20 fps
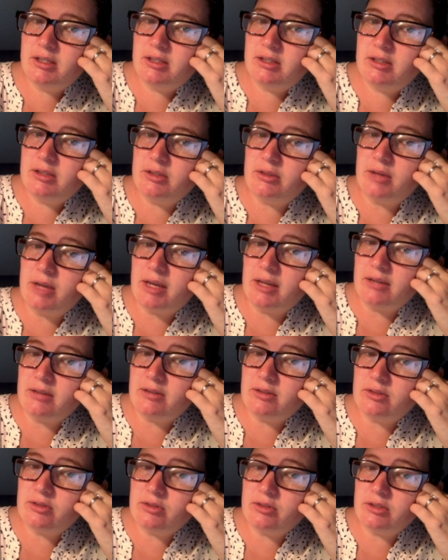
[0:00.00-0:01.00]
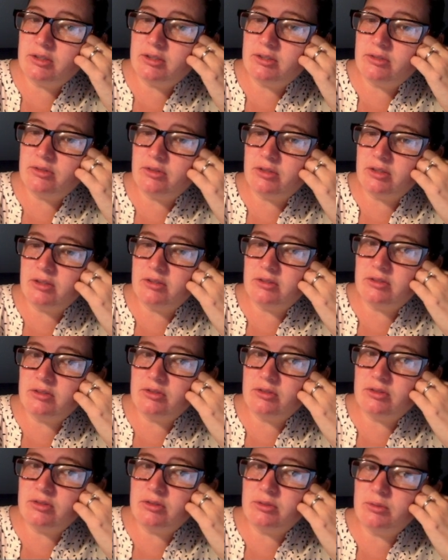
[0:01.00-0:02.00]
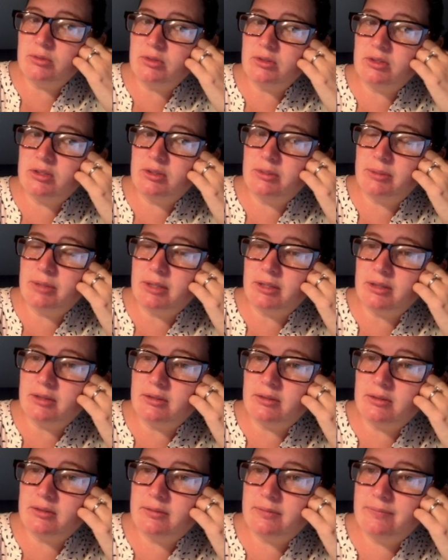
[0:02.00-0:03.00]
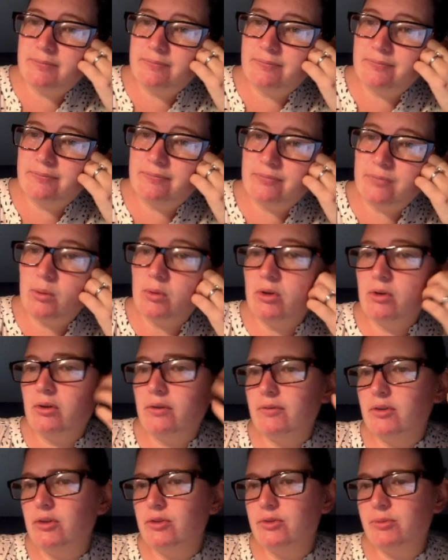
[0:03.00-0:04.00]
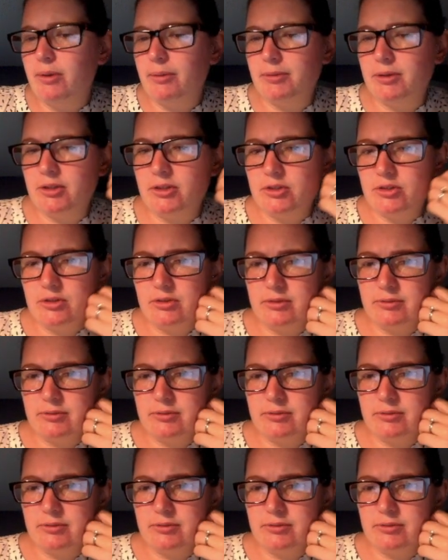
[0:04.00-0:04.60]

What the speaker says: UK is in the trillions, France in the trillions. We're only in the billions. We don't have a huge population.